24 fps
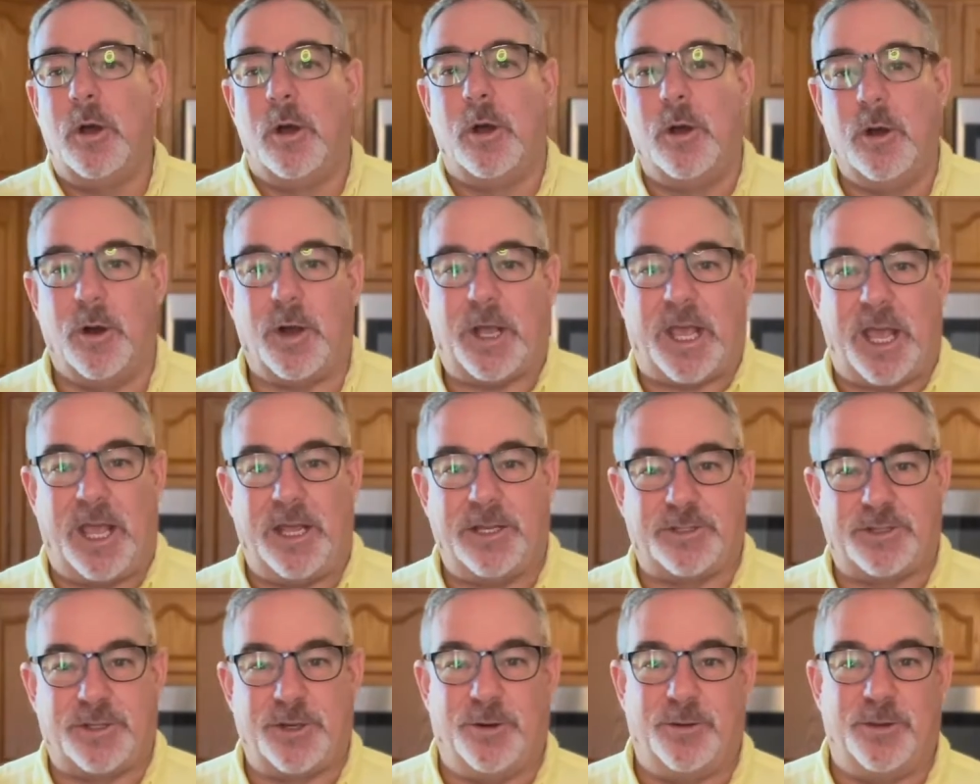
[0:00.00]

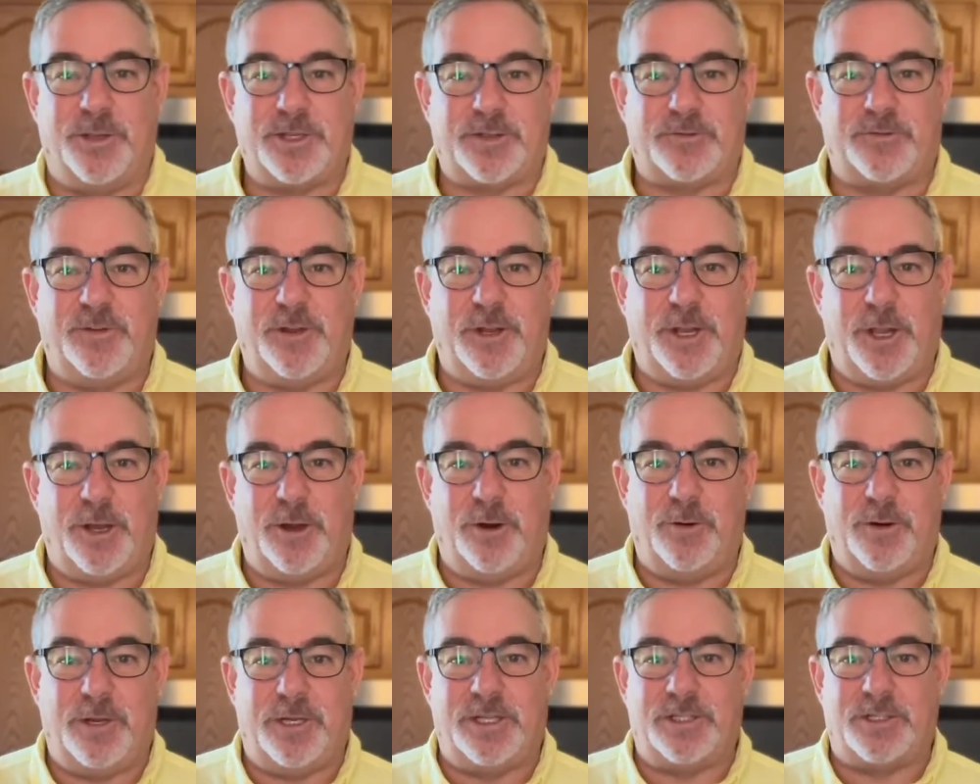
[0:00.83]
Okay, so this
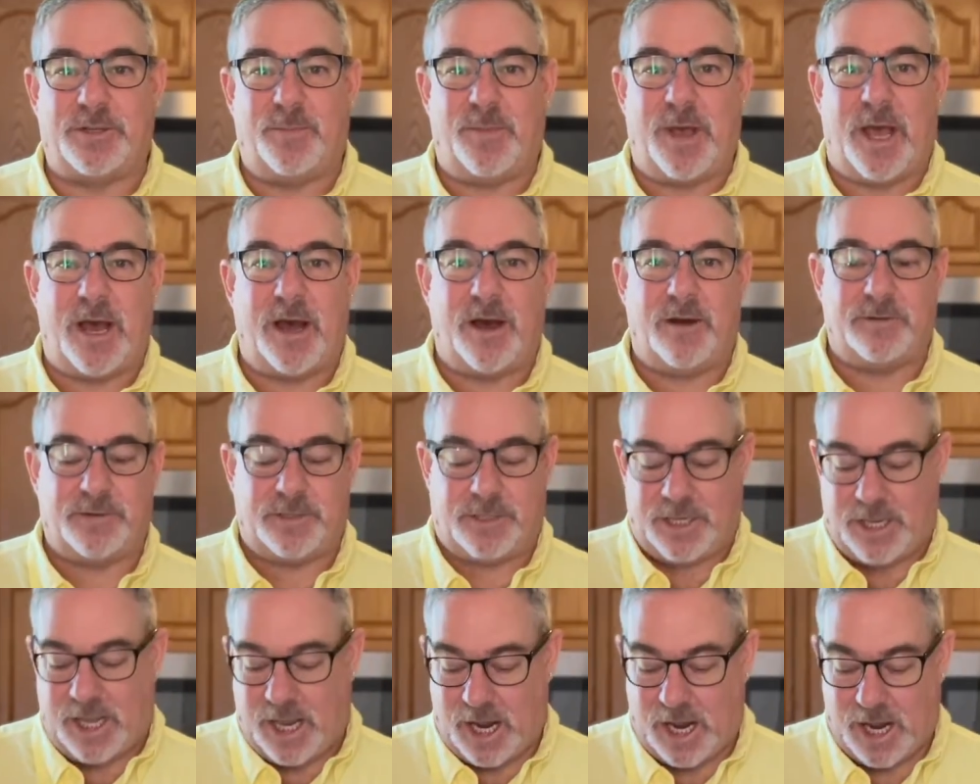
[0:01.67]
video is
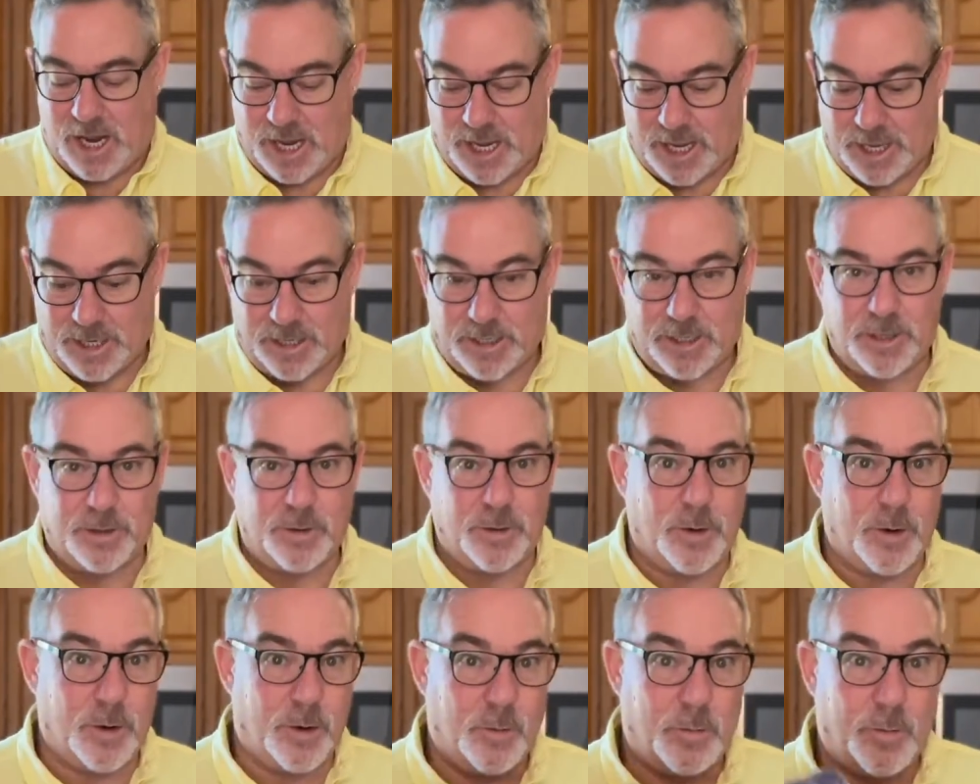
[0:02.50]
about canned
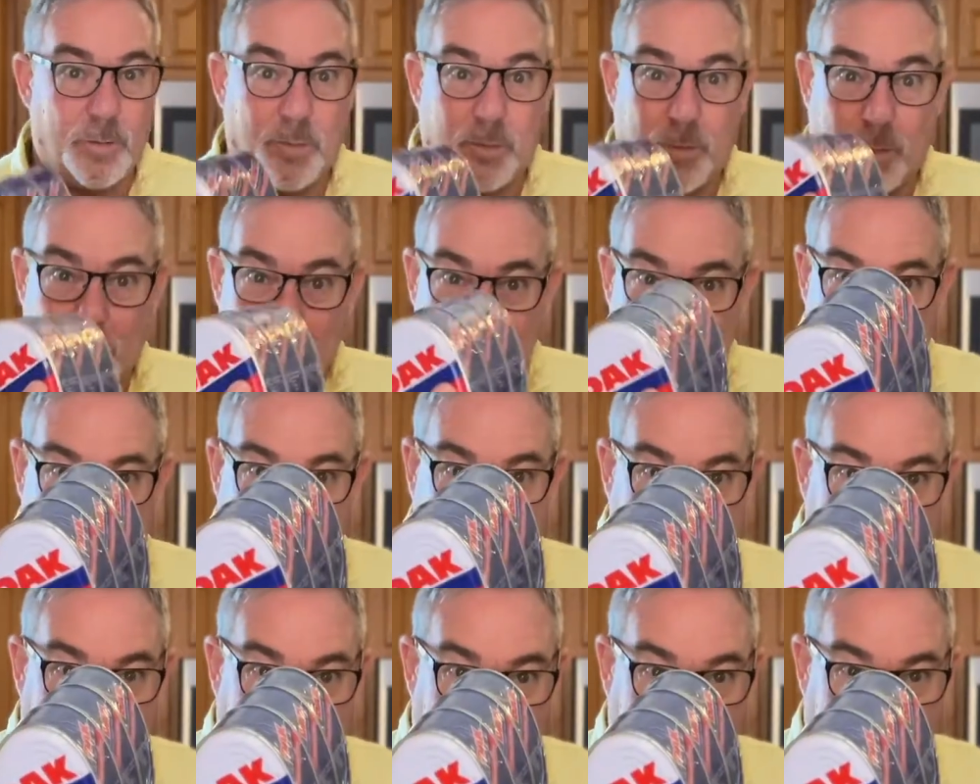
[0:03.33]

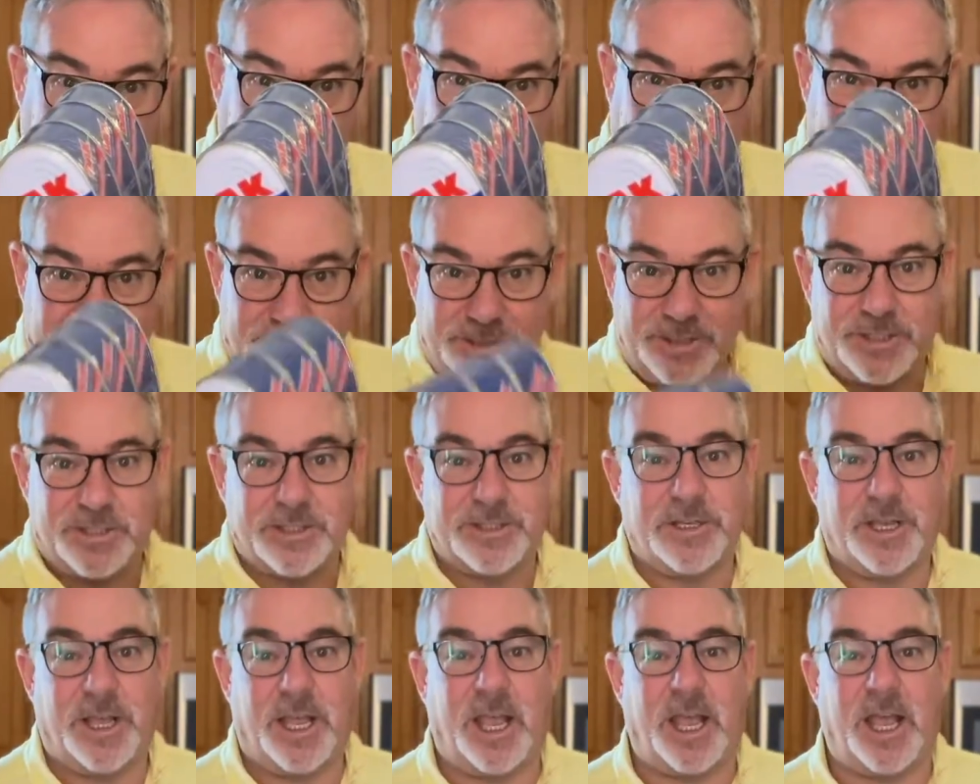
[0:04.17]

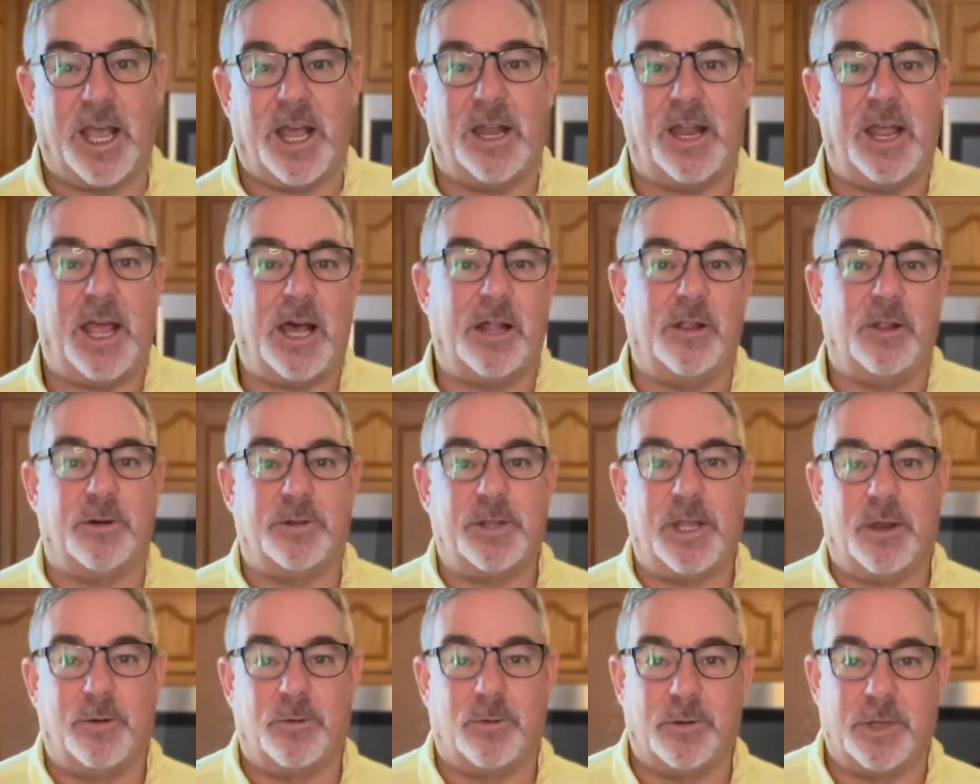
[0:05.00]
proteins and how
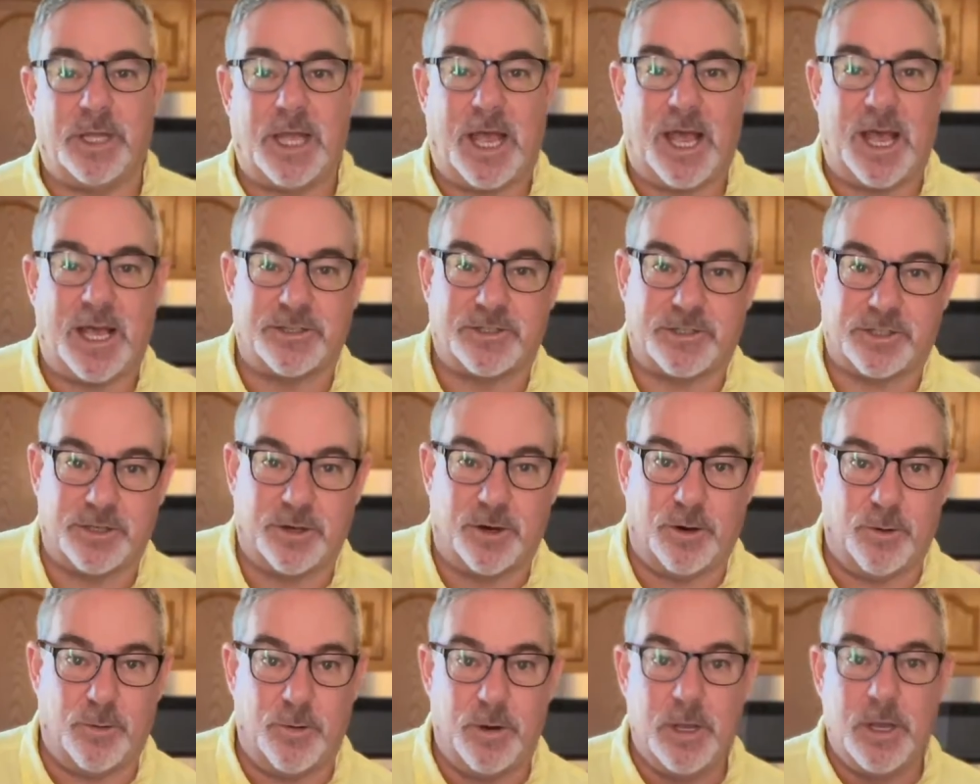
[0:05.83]
long they will last.
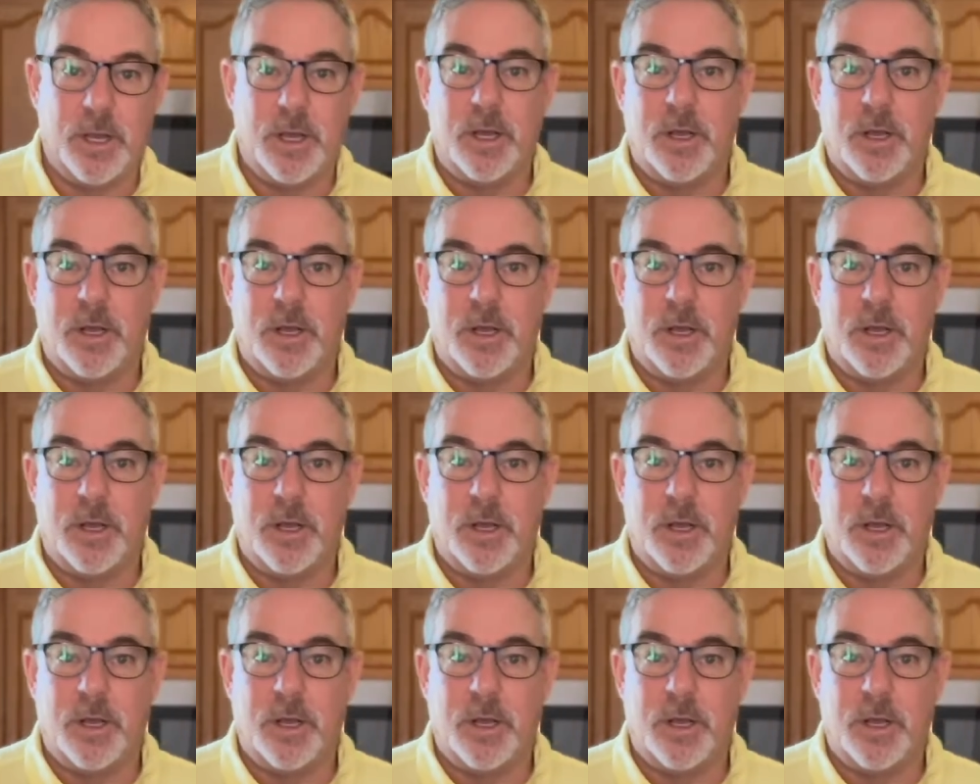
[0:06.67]
So